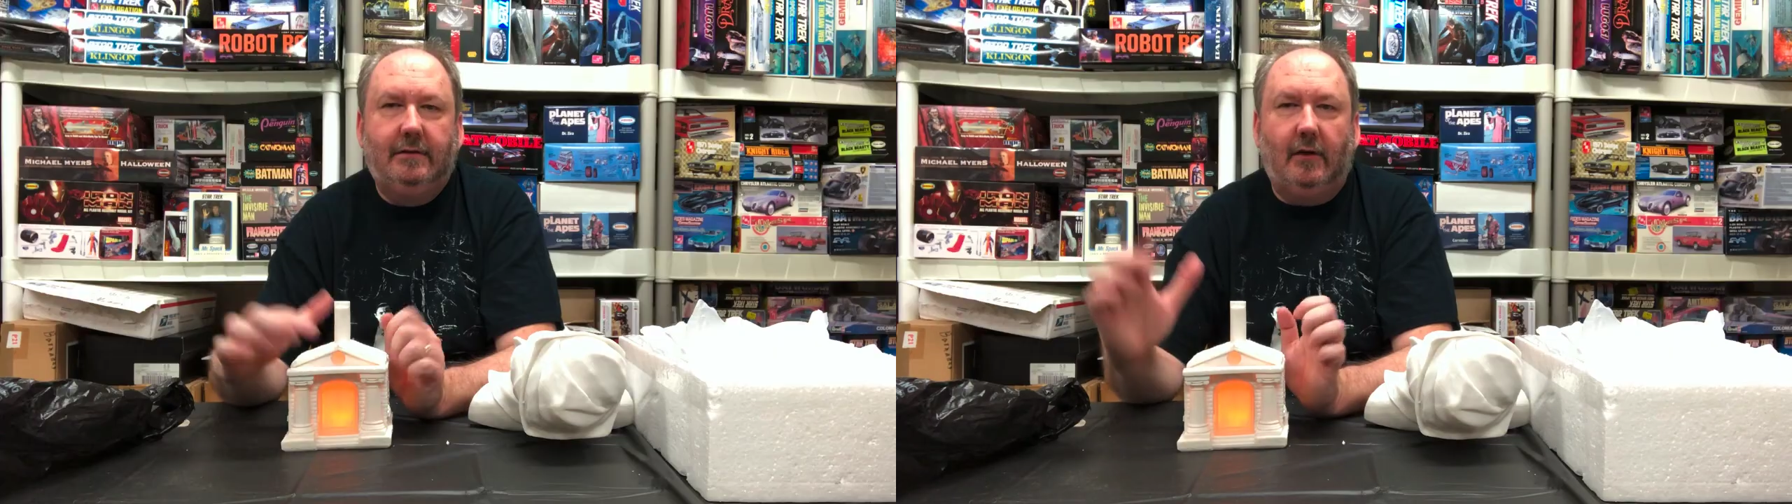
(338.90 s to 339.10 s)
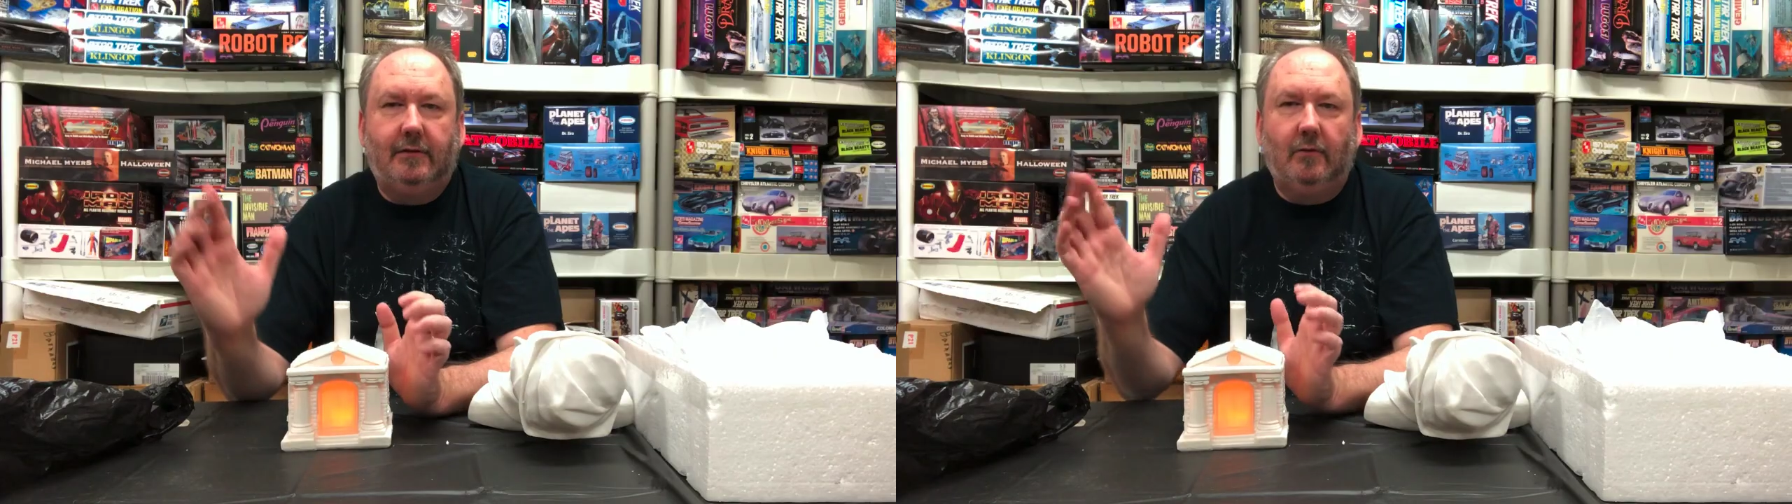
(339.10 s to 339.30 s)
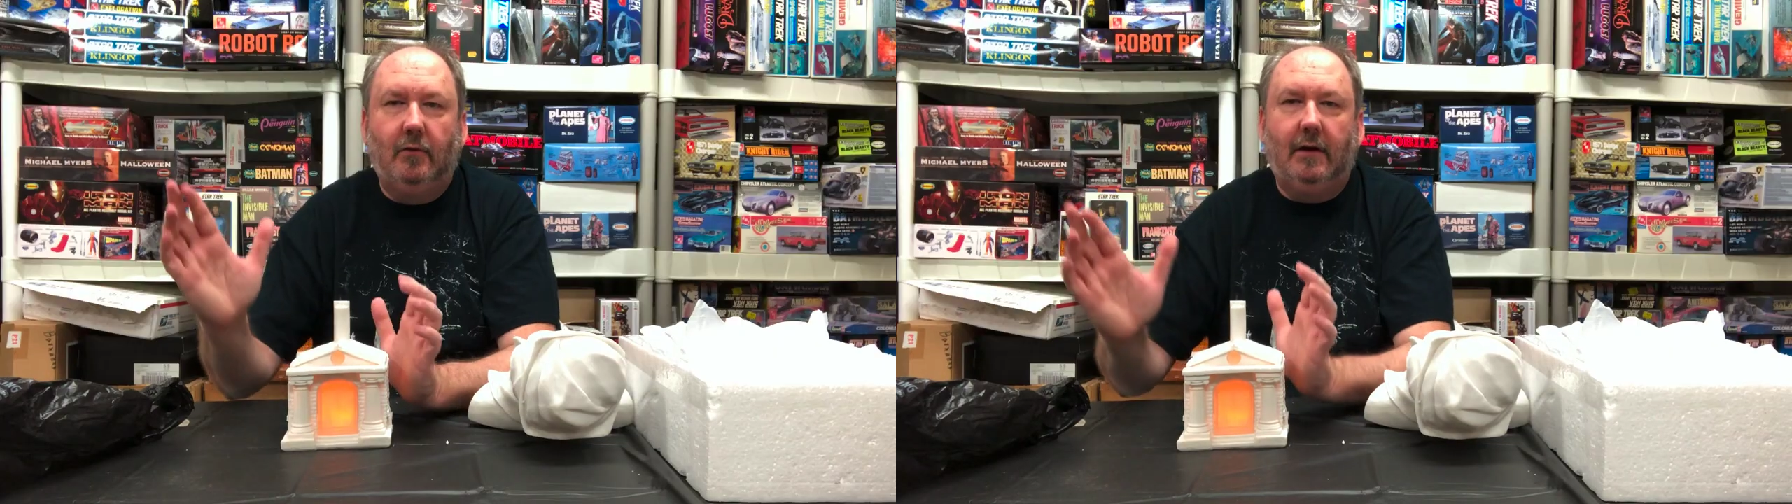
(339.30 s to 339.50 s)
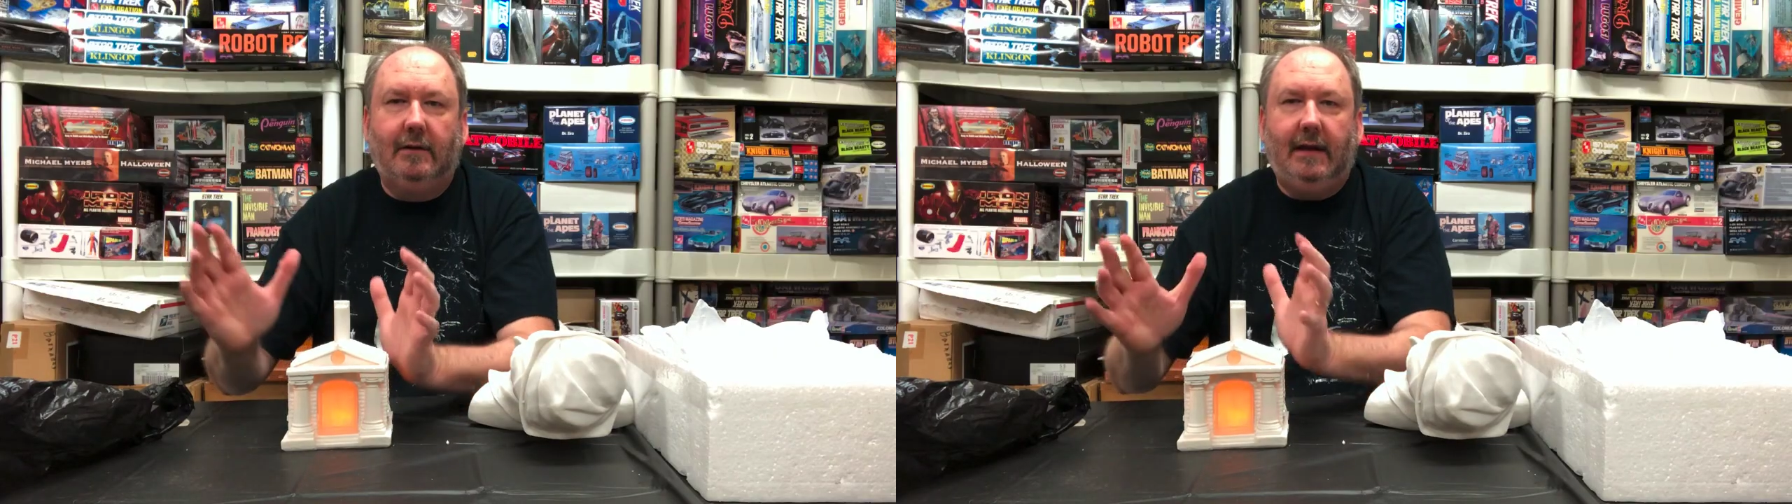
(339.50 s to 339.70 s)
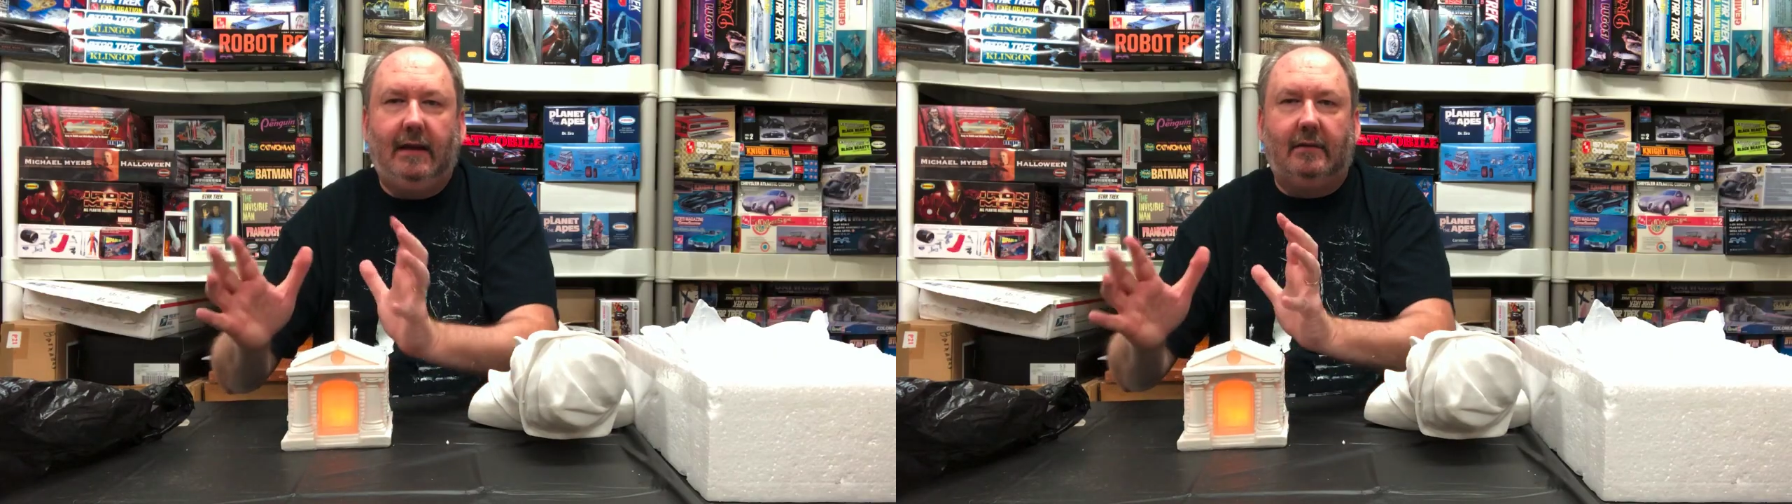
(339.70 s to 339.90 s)
So it's a real
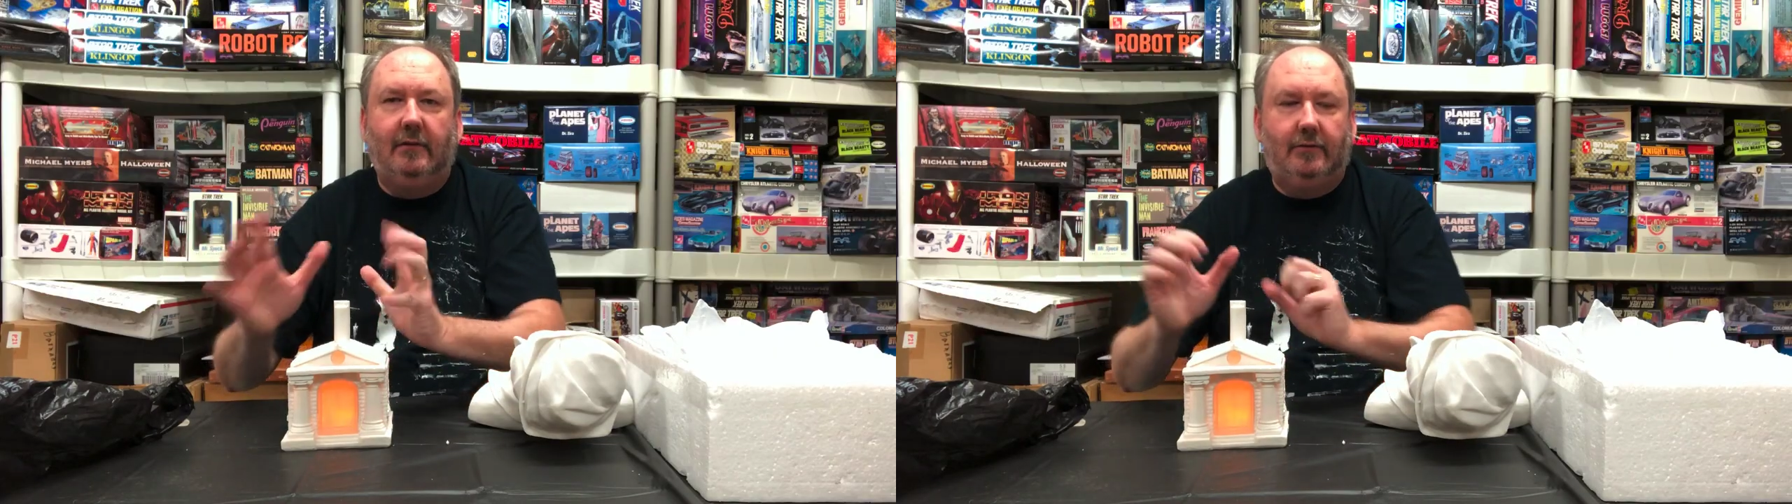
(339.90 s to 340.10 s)
neat